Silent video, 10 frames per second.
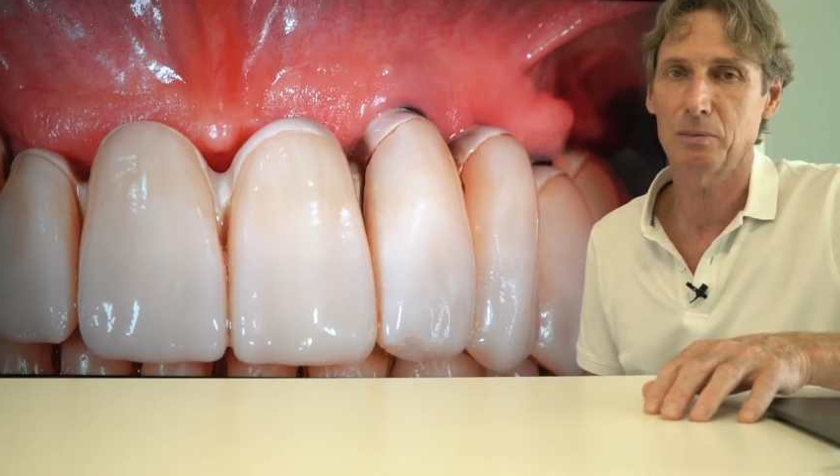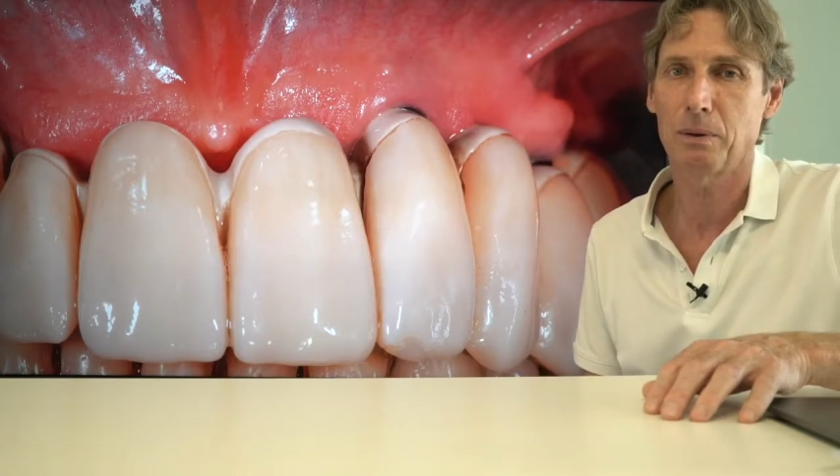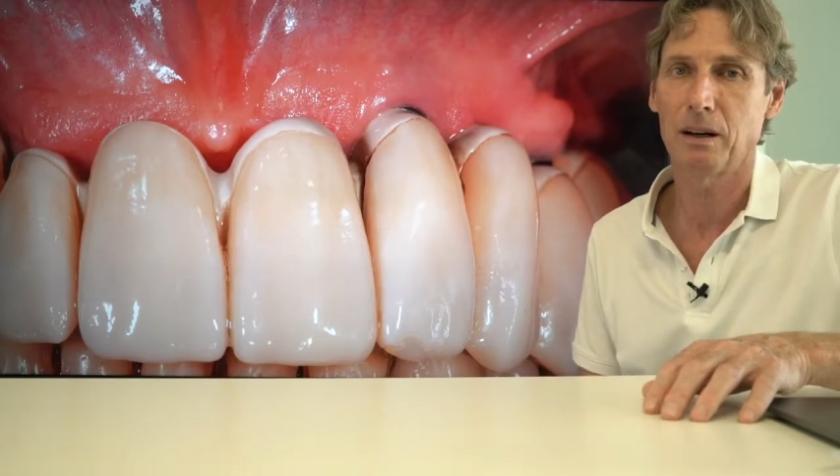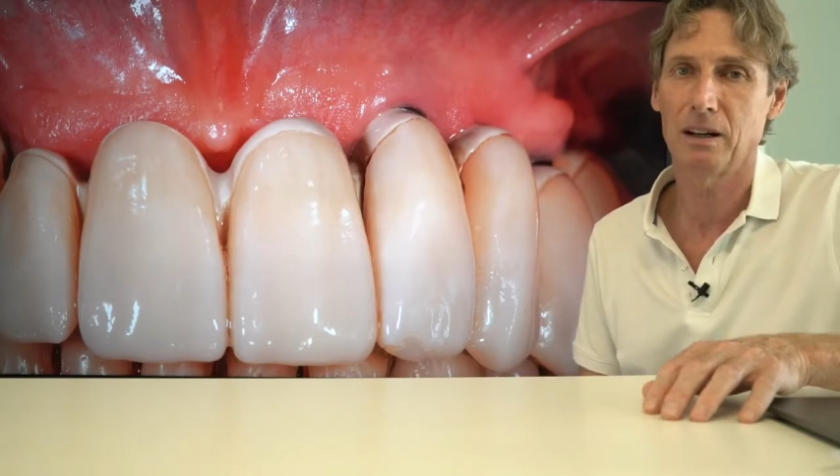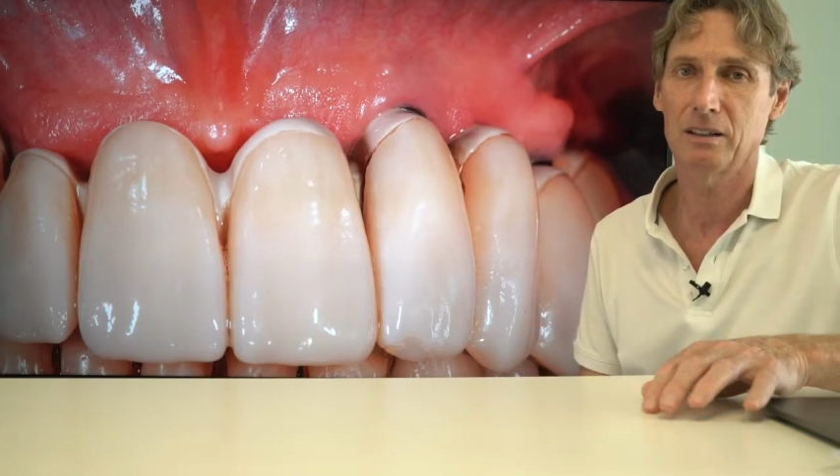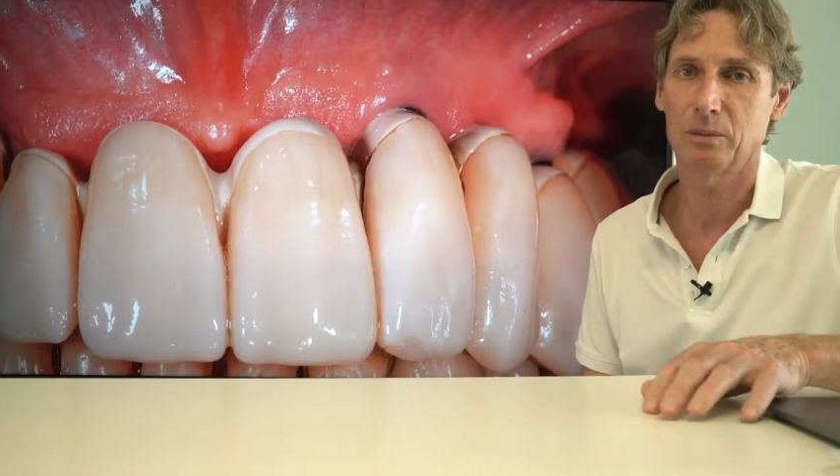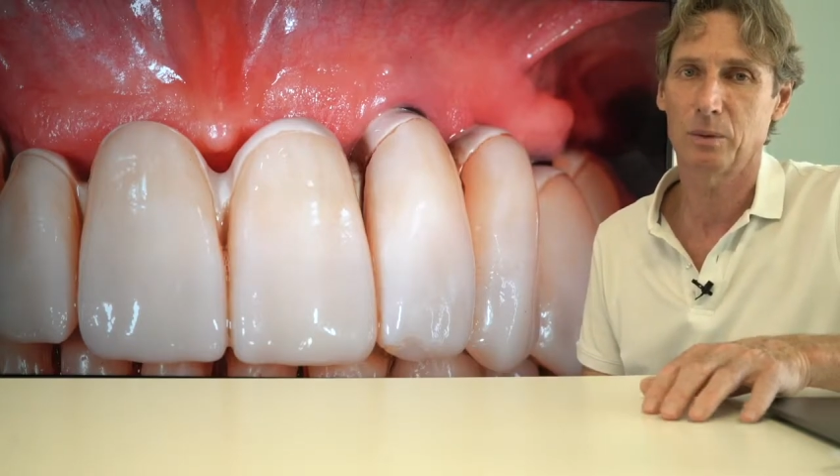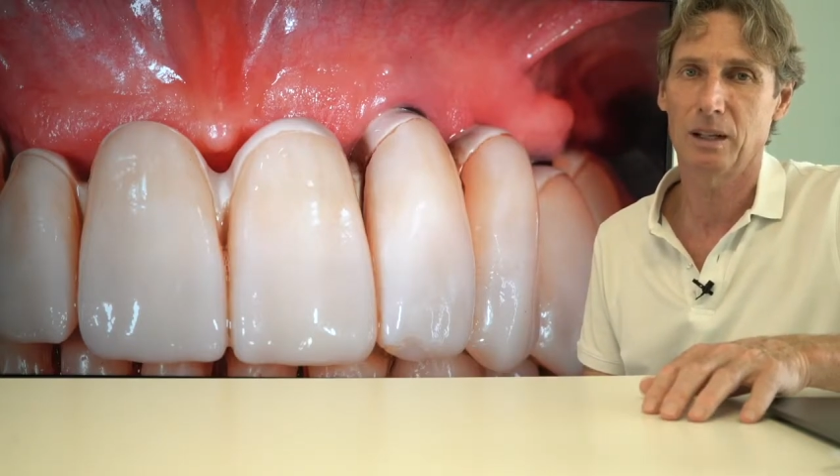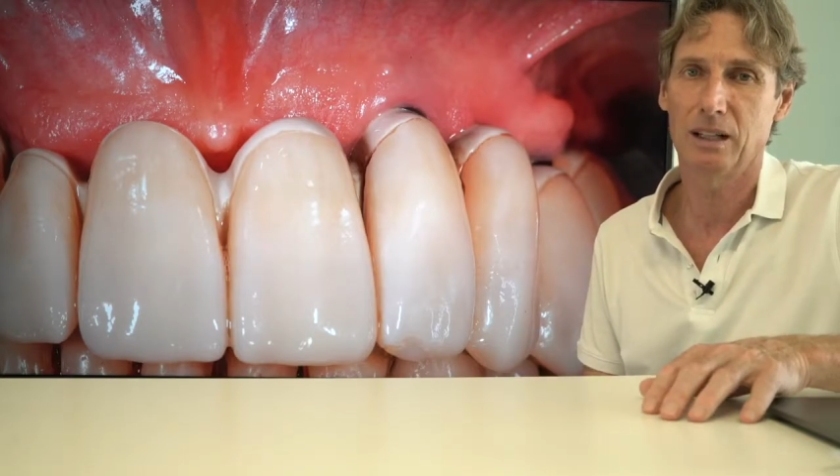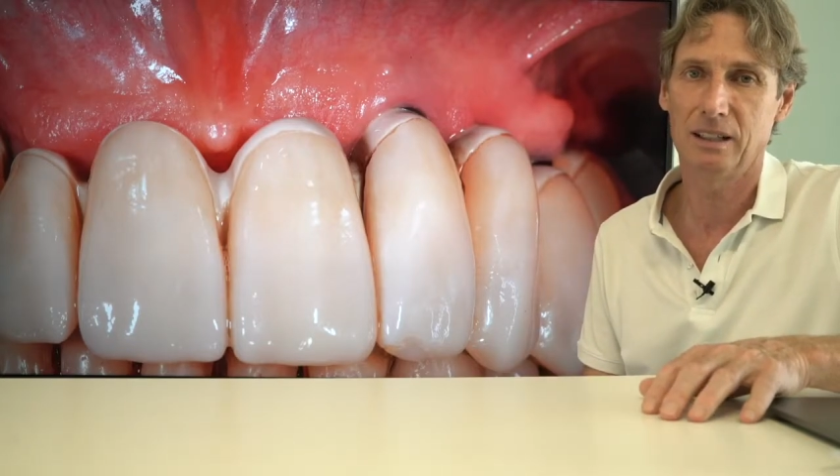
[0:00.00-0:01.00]
part
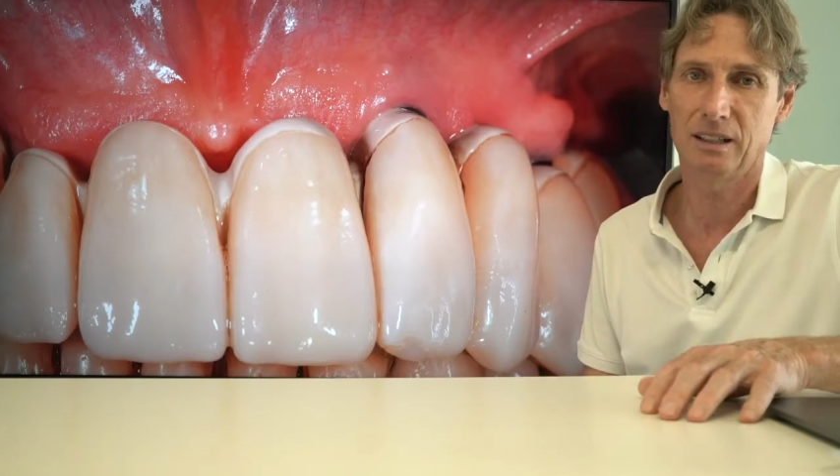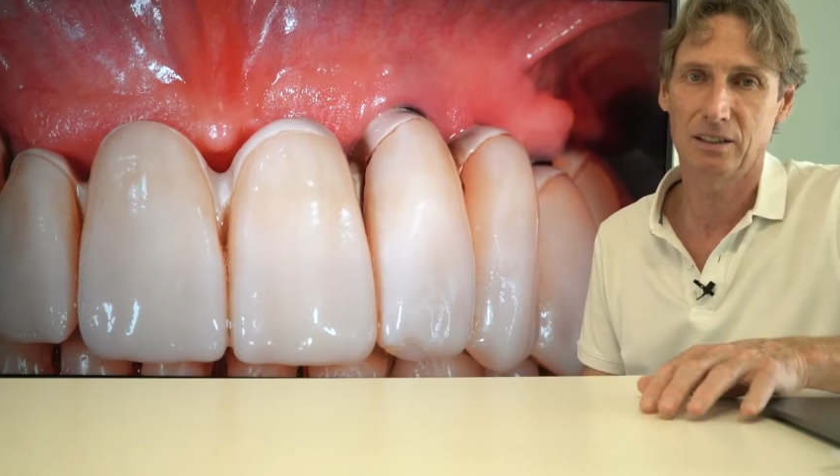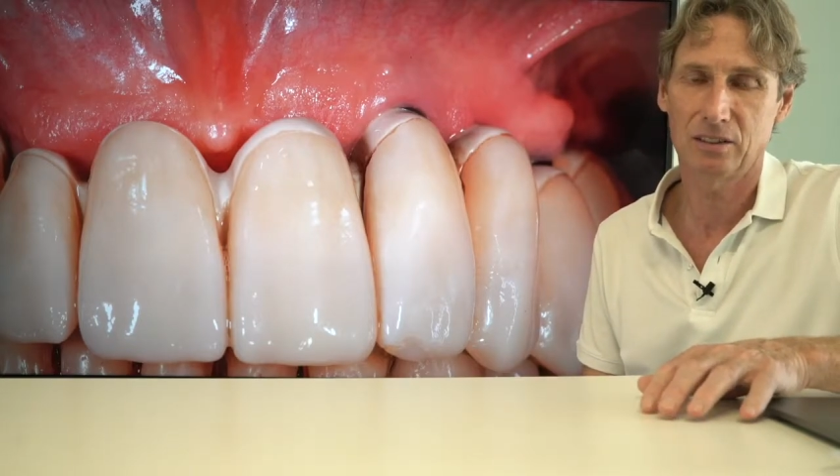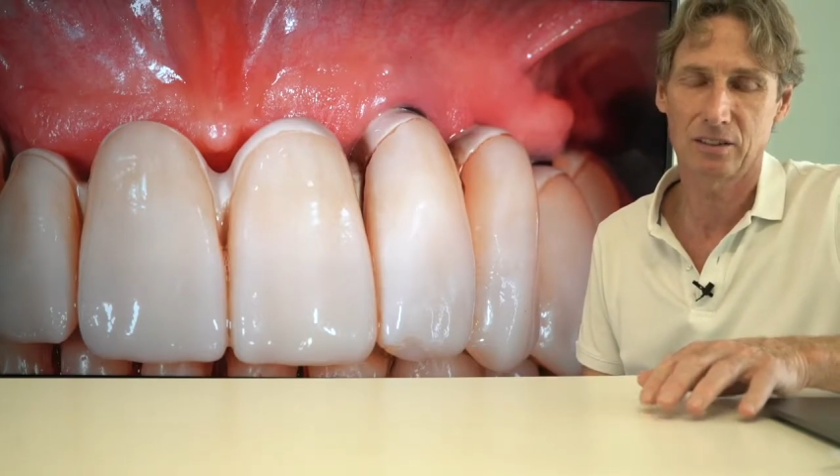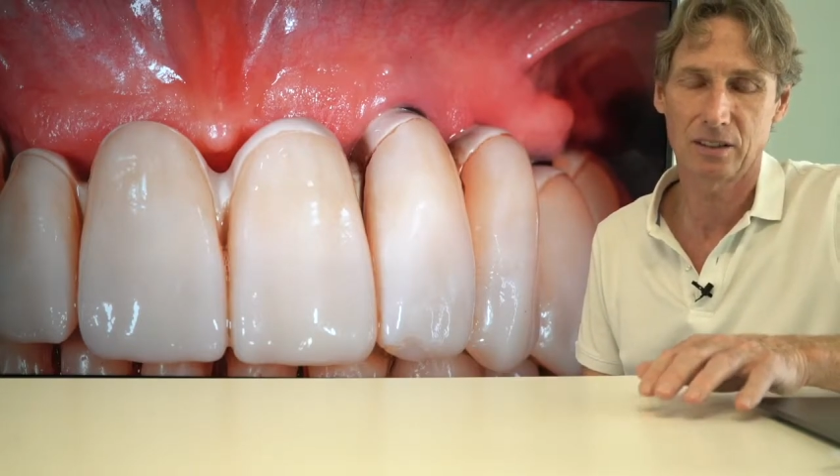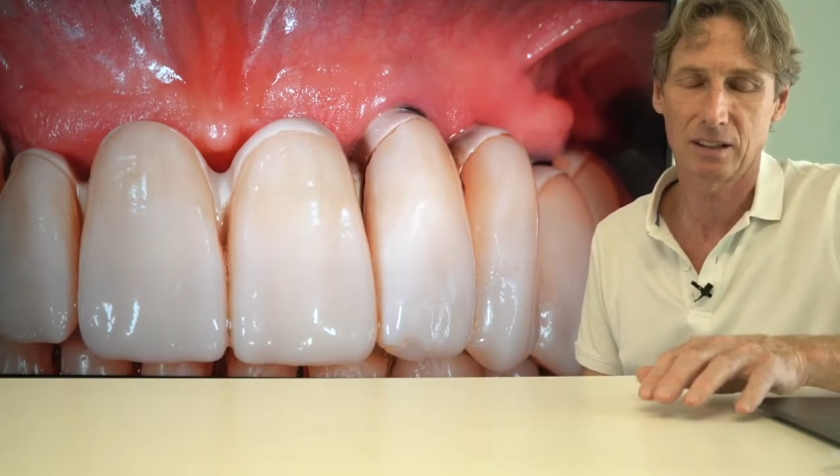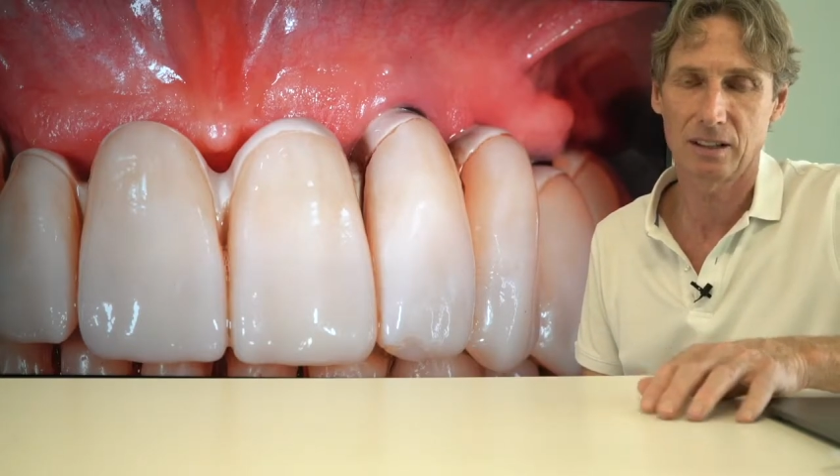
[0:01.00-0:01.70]
while he is